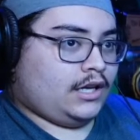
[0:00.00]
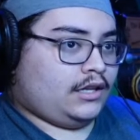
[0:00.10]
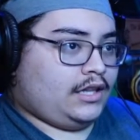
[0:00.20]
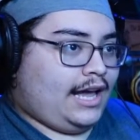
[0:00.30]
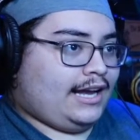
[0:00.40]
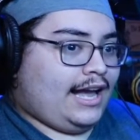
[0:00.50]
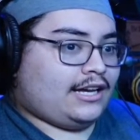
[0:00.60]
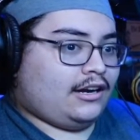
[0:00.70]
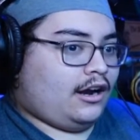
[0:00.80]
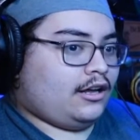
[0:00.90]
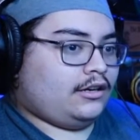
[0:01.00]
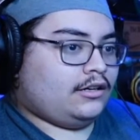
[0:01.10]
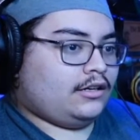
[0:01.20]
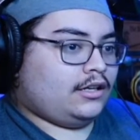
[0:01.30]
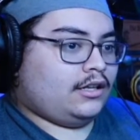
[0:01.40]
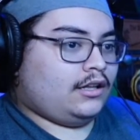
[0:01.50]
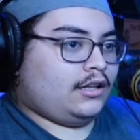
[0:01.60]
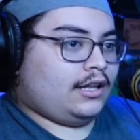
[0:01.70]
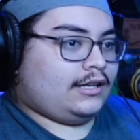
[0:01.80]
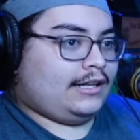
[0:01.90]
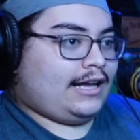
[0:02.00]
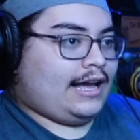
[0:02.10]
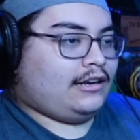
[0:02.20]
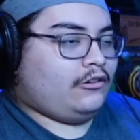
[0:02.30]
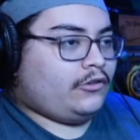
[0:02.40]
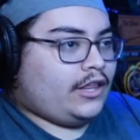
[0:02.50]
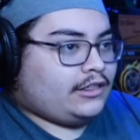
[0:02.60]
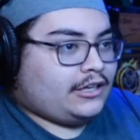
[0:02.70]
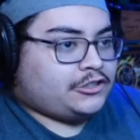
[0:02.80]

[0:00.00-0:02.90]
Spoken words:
Is that guy gone? Like, I know that there